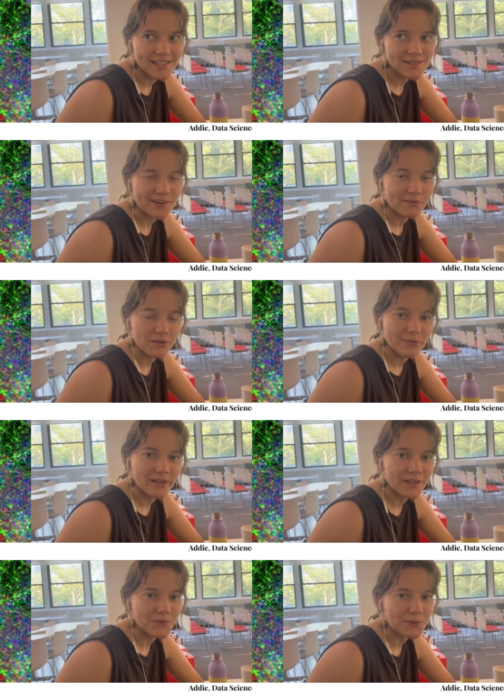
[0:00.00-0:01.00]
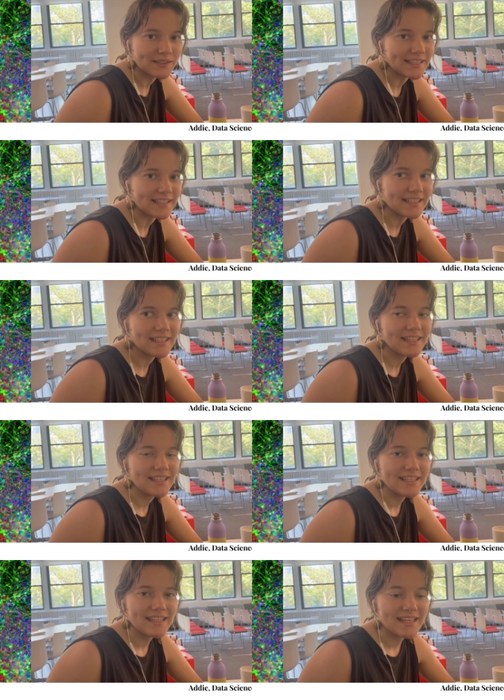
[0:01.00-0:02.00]
to work with really cool data
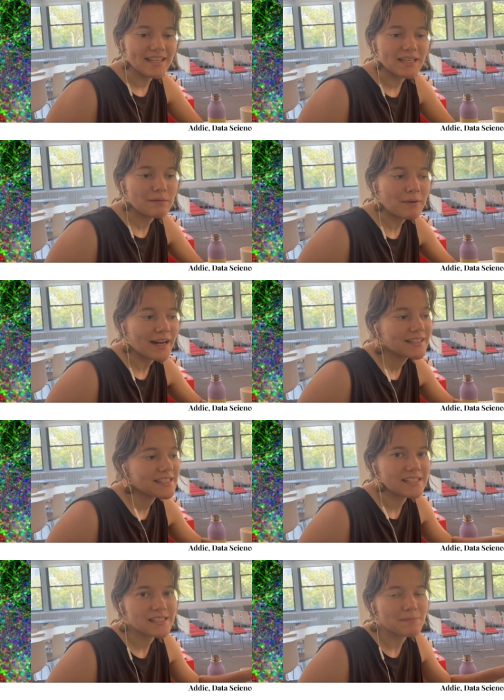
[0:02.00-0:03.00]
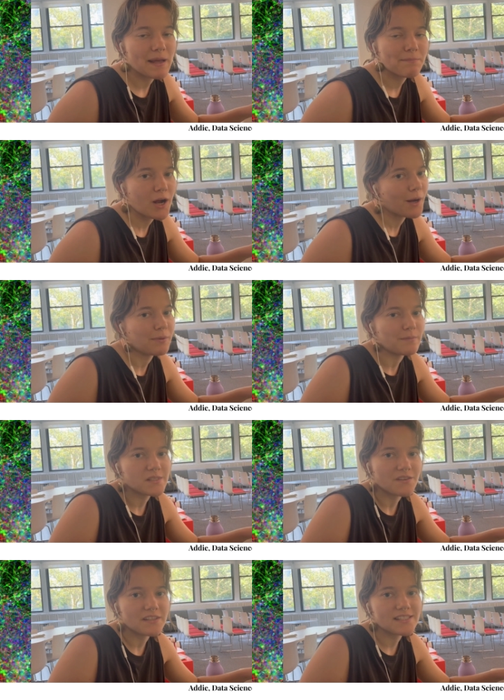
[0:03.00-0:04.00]
and practice my problem
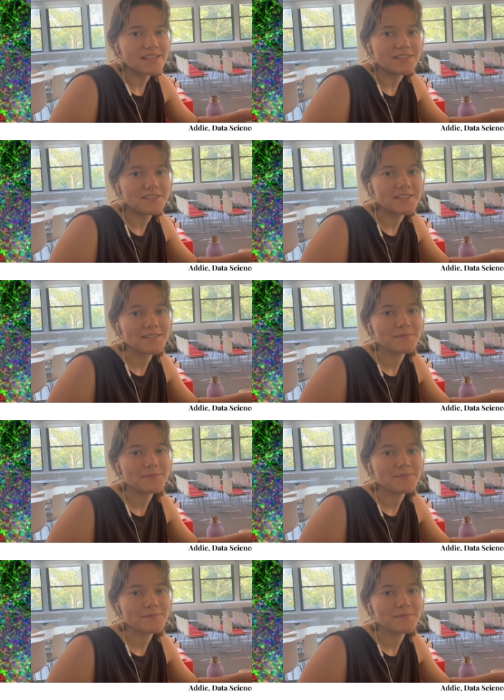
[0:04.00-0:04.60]
solving skills.